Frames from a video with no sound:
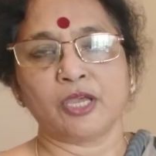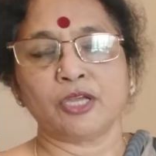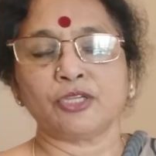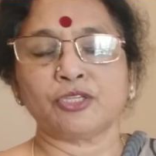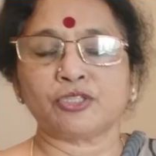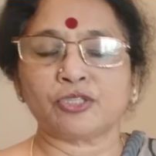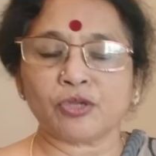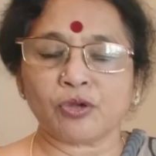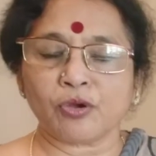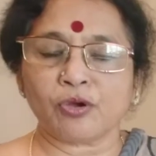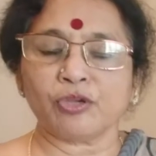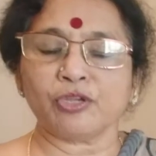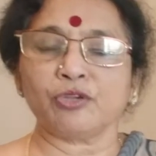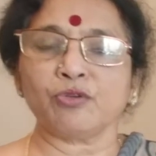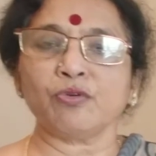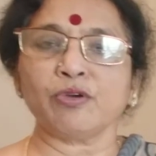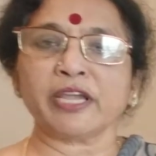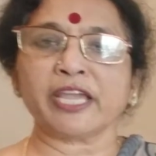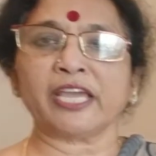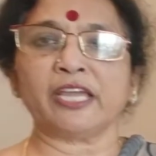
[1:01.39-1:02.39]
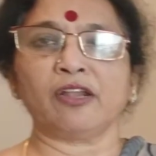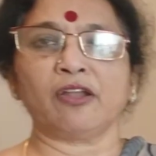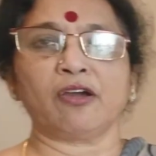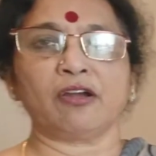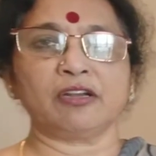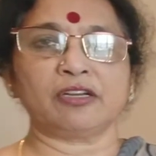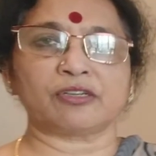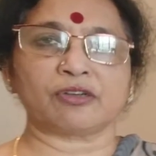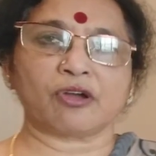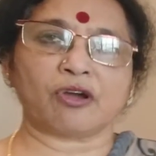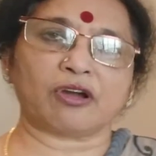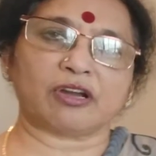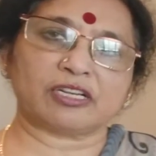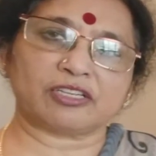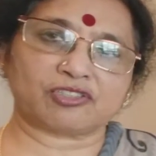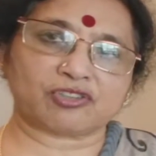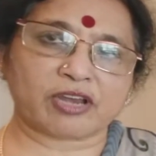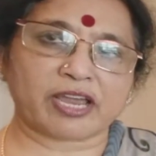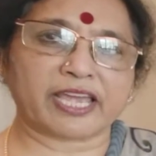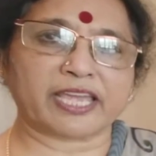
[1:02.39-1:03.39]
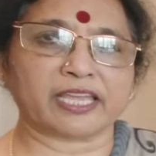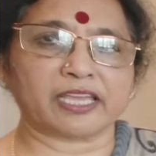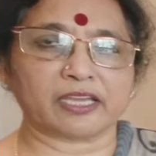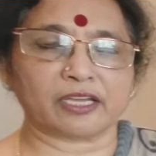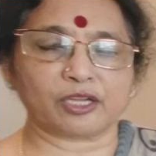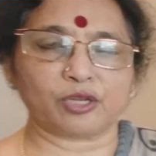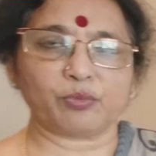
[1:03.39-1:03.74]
So you cannot draw a triangle